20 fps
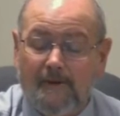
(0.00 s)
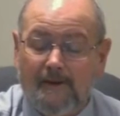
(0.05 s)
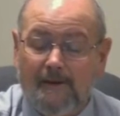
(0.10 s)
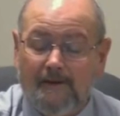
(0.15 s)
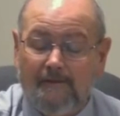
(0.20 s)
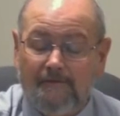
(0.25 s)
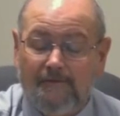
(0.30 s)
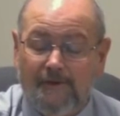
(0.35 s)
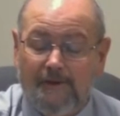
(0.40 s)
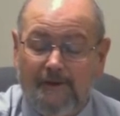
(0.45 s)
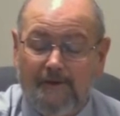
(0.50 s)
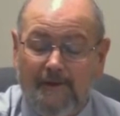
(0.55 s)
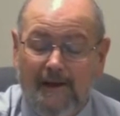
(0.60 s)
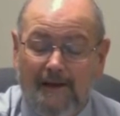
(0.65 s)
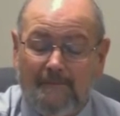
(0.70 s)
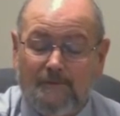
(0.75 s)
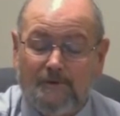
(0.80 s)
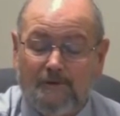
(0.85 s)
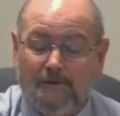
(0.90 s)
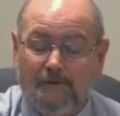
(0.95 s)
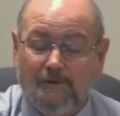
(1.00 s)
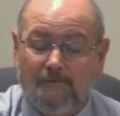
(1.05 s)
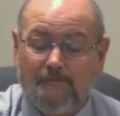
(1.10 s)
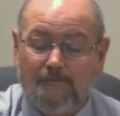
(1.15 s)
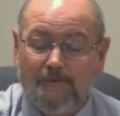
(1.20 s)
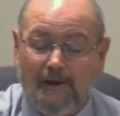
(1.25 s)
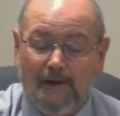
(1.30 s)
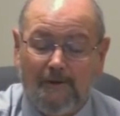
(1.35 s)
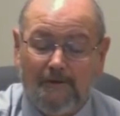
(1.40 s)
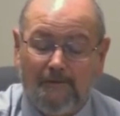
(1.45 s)
infinitive absolute,
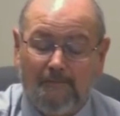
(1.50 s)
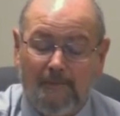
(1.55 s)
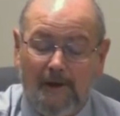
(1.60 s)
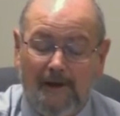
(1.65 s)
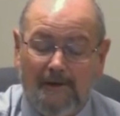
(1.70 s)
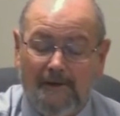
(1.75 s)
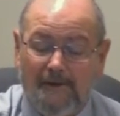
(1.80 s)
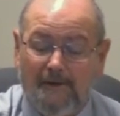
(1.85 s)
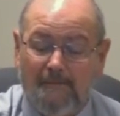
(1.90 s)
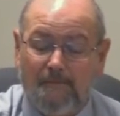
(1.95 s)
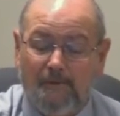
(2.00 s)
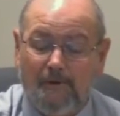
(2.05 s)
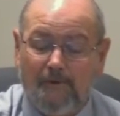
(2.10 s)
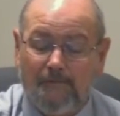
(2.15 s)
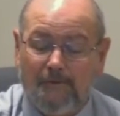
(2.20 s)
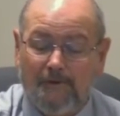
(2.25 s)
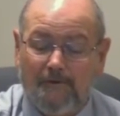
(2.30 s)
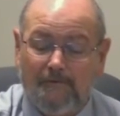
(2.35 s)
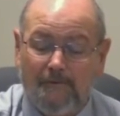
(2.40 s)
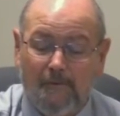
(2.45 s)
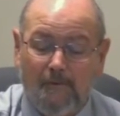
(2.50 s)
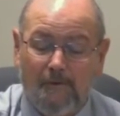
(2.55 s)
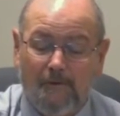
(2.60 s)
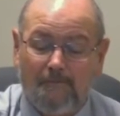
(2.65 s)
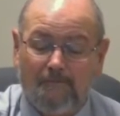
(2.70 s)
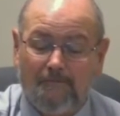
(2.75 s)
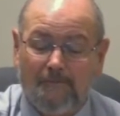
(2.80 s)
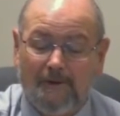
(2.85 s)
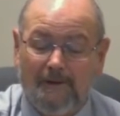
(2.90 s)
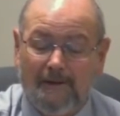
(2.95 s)
followed by the imperfect
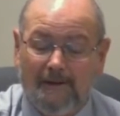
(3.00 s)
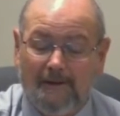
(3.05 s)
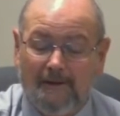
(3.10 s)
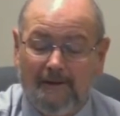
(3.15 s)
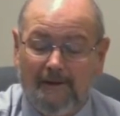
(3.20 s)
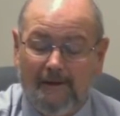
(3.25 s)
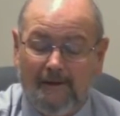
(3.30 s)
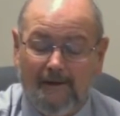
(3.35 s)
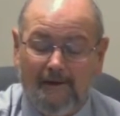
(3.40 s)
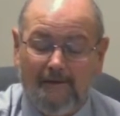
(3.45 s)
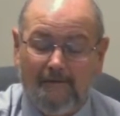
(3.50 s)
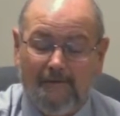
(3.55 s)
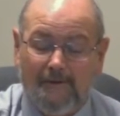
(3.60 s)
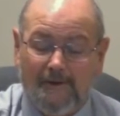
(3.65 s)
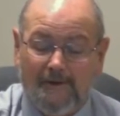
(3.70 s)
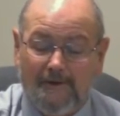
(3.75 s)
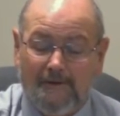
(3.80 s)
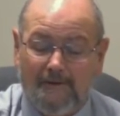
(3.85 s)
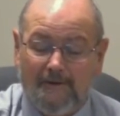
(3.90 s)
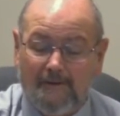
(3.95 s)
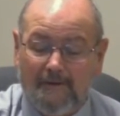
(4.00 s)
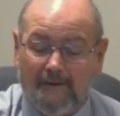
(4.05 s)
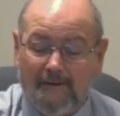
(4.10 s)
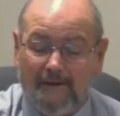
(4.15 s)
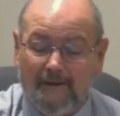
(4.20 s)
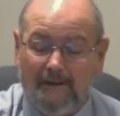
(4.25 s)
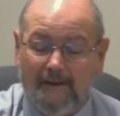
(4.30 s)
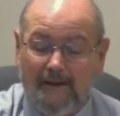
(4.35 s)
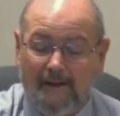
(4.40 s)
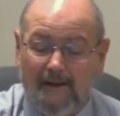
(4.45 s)
form of the
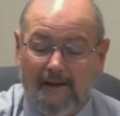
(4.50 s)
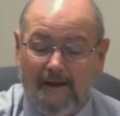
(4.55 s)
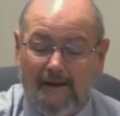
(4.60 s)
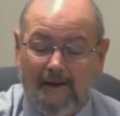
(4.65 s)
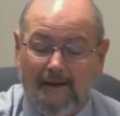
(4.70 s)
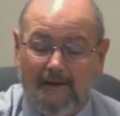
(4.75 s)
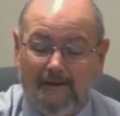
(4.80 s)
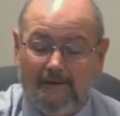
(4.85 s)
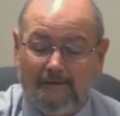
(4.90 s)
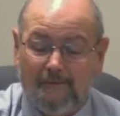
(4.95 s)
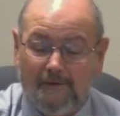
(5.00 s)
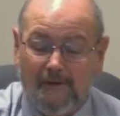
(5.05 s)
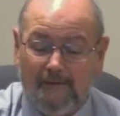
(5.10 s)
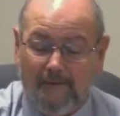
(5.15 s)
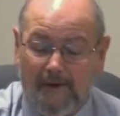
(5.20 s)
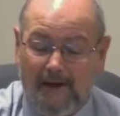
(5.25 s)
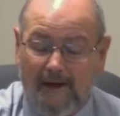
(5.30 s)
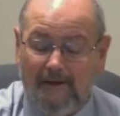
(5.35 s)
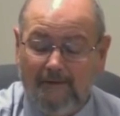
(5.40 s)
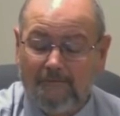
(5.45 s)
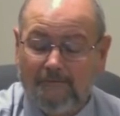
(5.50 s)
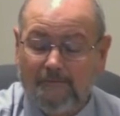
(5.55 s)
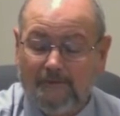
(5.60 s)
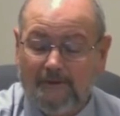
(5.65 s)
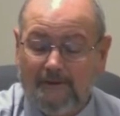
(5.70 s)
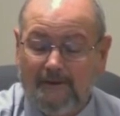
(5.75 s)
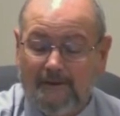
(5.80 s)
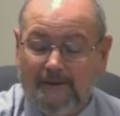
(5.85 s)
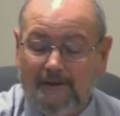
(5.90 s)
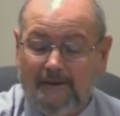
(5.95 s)
ravah,
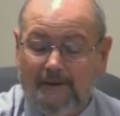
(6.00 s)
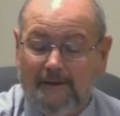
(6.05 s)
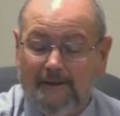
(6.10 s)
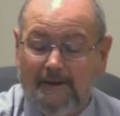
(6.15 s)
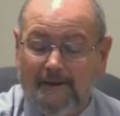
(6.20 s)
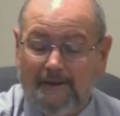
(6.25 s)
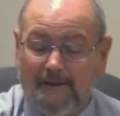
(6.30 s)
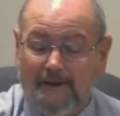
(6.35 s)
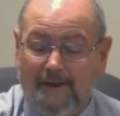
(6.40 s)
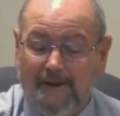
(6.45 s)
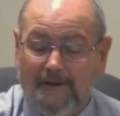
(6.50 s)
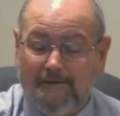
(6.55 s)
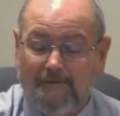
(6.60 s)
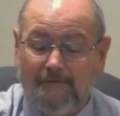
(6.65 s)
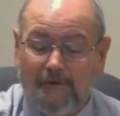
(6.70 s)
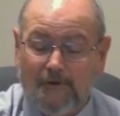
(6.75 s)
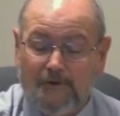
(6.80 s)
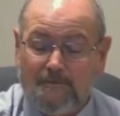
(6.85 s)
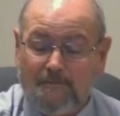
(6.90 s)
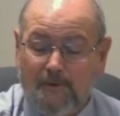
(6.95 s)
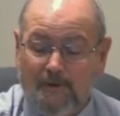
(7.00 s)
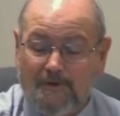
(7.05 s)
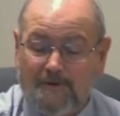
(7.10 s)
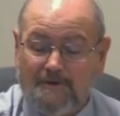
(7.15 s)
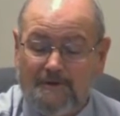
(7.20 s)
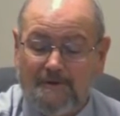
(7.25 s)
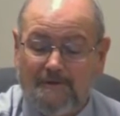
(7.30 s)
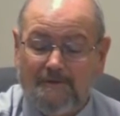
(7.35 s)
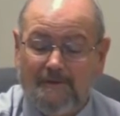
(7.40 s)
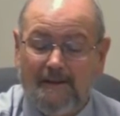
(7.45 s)
again first
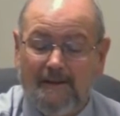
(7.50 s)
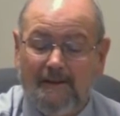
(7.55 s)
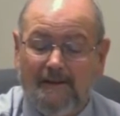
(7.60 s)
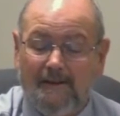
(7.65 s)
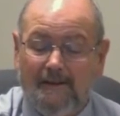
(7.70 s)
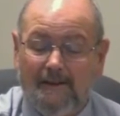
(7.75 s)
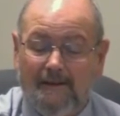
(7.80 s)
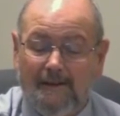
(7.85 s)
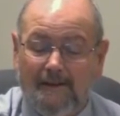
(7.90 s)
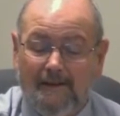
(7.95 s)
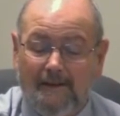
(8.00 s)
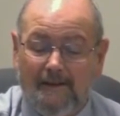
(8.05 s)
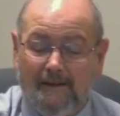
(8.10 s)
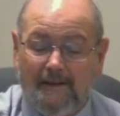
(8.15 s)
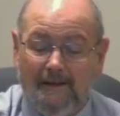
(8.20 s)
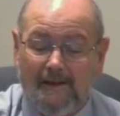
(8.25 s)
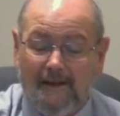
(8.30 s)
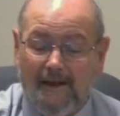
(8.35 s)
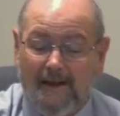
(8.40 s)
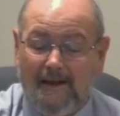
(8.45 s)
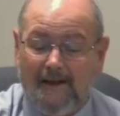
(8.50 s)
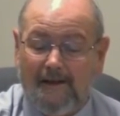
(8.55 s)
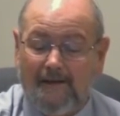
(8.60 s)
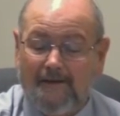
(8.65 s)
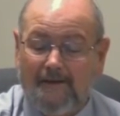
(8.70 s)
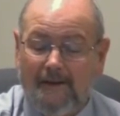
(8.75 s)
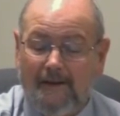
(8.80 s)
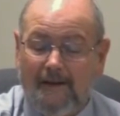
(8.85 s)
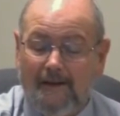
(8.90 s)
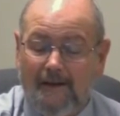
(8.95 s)
person,
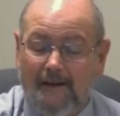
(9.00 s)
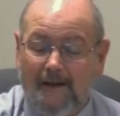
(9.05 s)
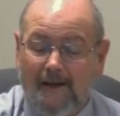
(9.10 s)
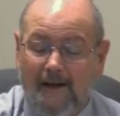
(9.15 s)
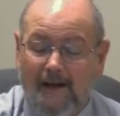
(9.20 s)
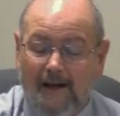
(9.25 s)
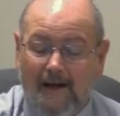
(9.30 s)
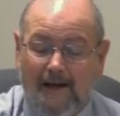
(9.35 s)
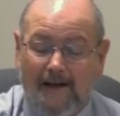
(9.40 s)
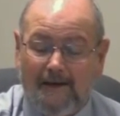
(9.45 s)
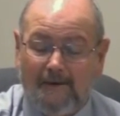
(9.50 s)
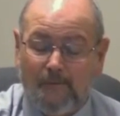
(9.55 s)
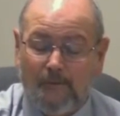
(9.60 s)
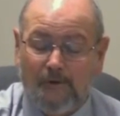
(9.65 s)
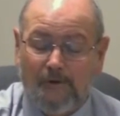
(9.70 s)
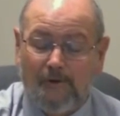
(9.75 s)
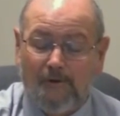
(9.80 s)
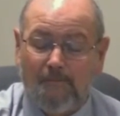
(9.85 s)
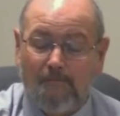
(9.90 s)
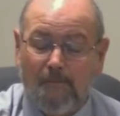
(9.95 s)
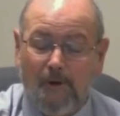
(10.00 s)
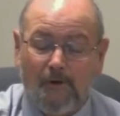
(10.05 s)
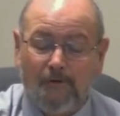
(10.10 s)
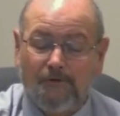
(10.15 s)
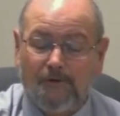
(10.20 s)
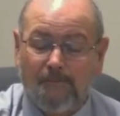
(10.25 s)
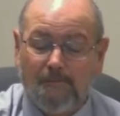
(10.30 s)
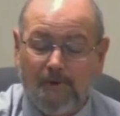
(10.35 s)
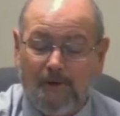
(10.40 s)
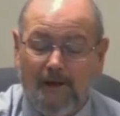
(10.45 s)
and I will
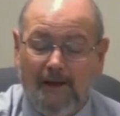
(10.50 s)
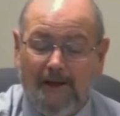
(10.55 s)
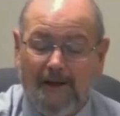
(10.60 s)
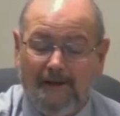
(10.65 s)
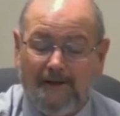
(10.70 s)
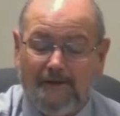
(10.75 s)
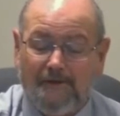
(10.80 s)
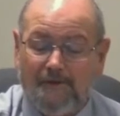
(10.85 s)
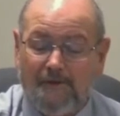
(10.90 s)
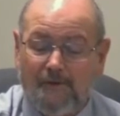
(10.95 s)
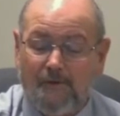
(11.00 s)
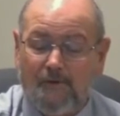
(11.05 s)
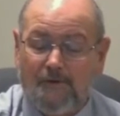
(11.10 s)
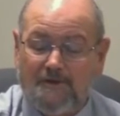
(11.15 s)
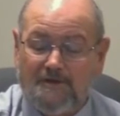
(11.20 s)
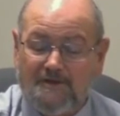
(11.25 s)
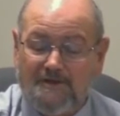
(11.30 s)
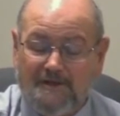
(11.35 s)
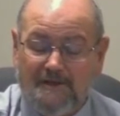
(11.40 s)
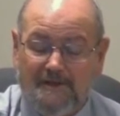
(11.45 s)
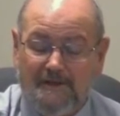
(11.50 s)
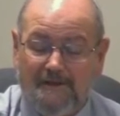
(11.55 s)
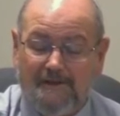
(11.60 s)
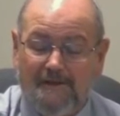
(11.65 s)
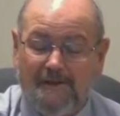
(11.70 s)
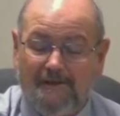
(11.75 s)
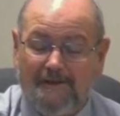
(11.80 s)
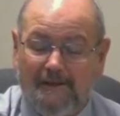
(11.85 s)
multiply your seed